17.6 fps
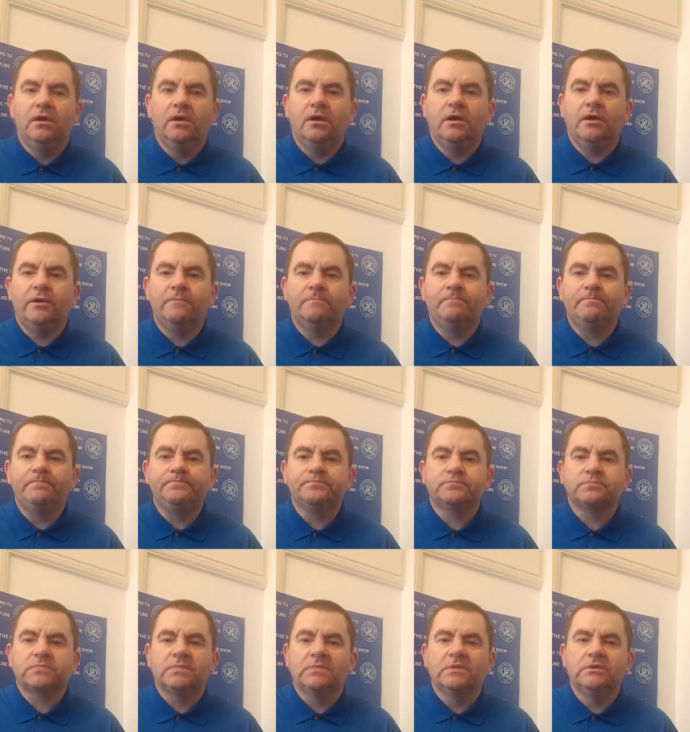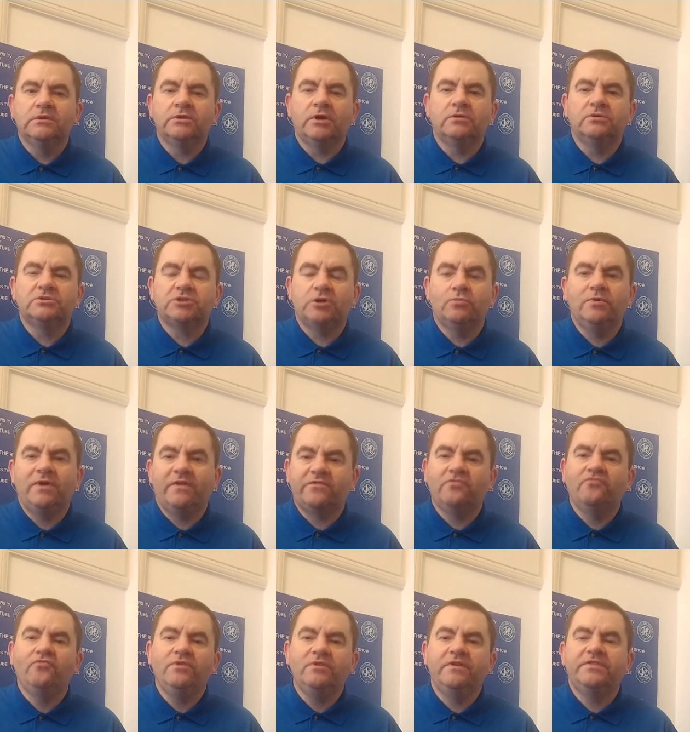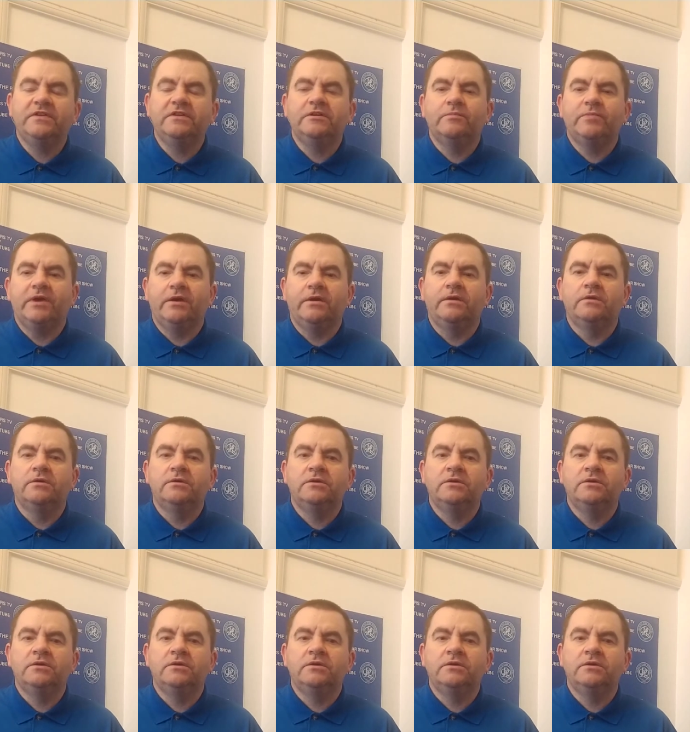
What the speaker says: So we have to really think about it.